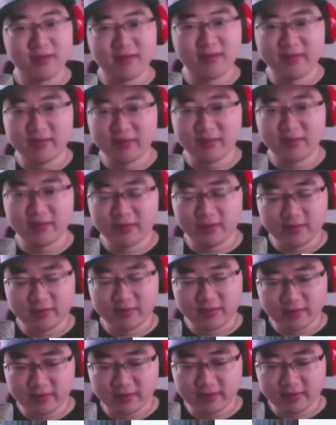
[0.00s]
in
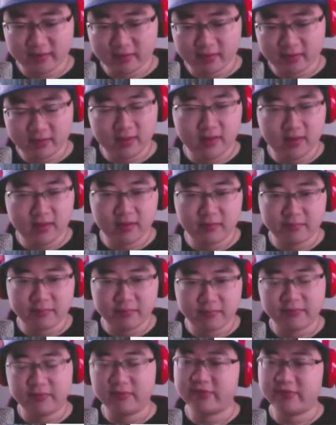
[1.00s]
the
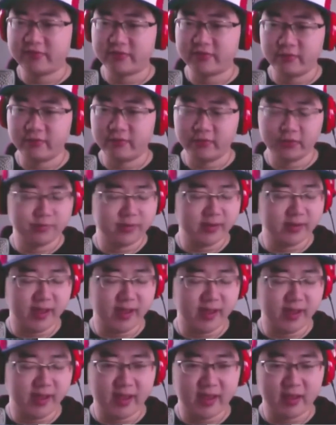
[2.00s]
first Group
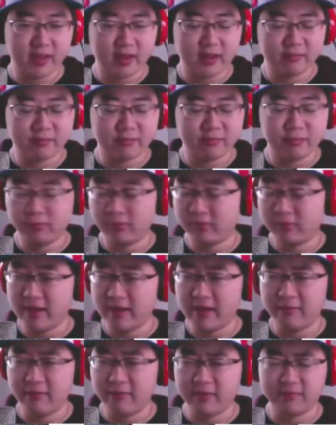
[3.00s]
A Pool
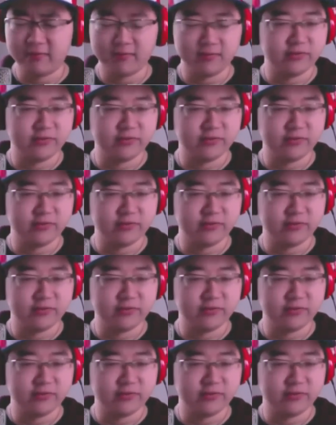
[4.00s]
A with